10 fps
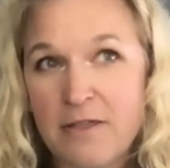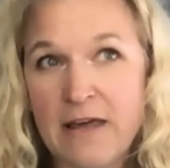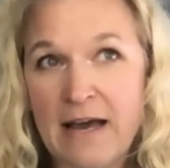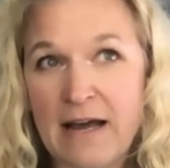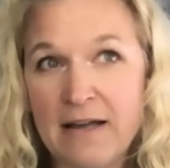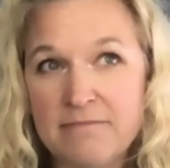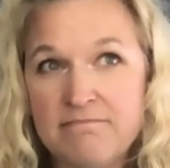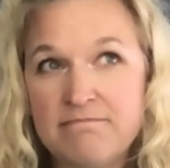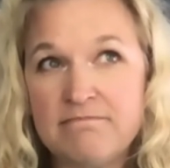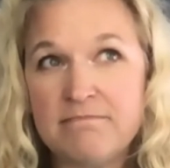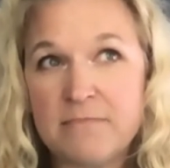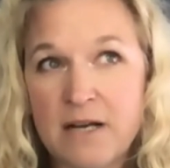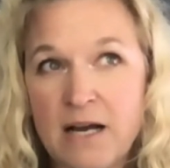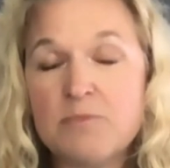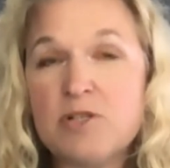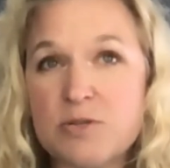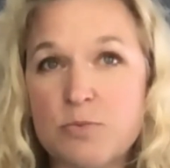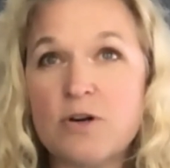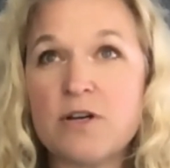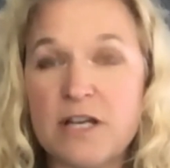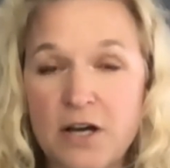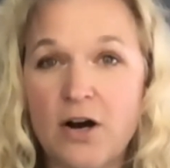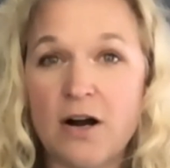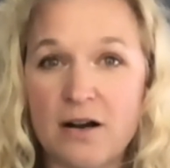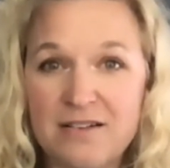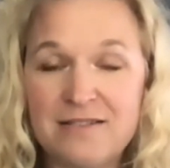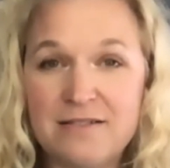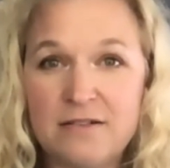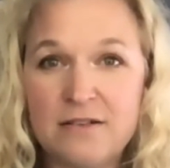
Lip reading: that I'm just working hard